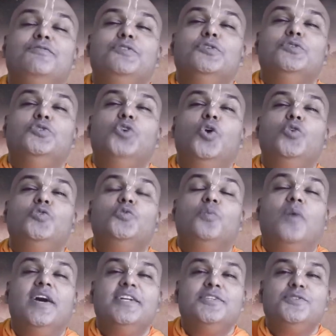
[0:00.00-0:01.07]
if you
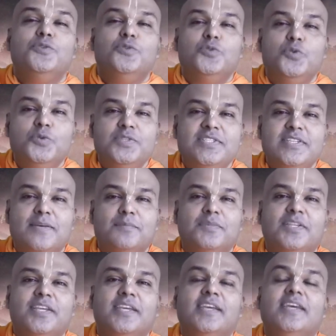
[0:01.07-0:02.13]
don't want to do
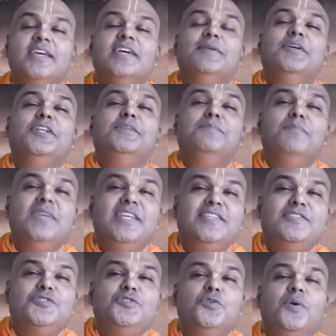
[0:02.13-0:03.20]
something, it
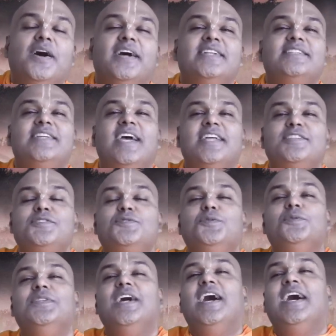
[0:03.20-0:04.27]
means you are attached
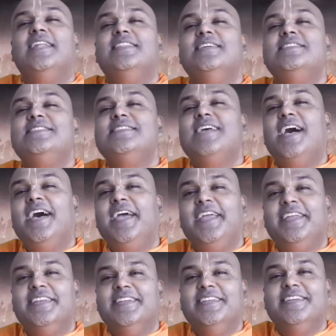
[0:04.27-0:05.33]
to the other
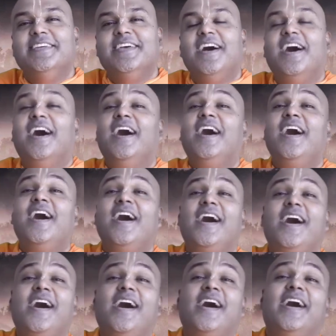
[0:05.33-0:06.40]
side.
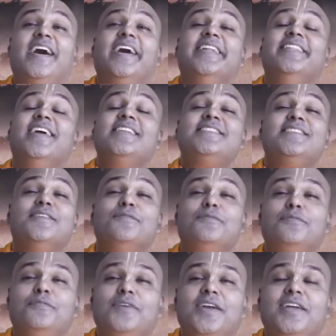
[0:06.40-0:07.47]
That's a
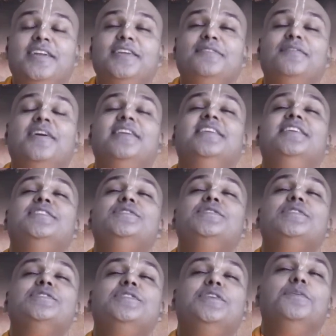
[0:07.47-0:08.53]
very, very
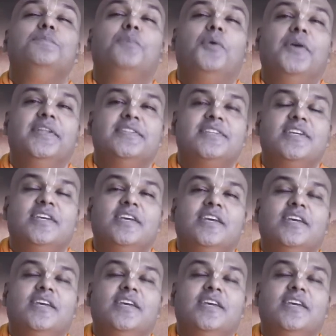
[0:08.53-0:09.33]
interesting point.